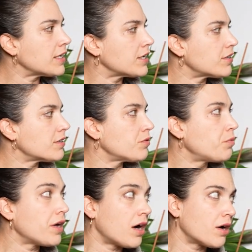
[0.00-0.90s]
and here
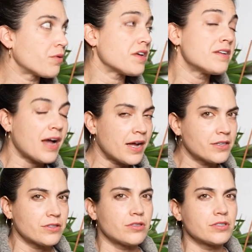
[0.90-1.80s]
we are with a
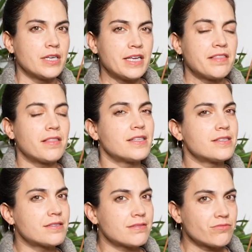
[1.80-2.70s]
9-year-old
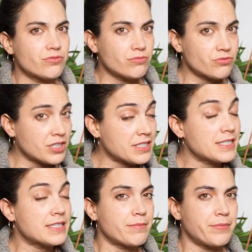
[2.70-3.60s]
that's just
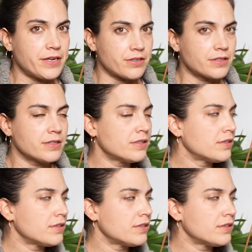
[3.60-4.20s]
disappeared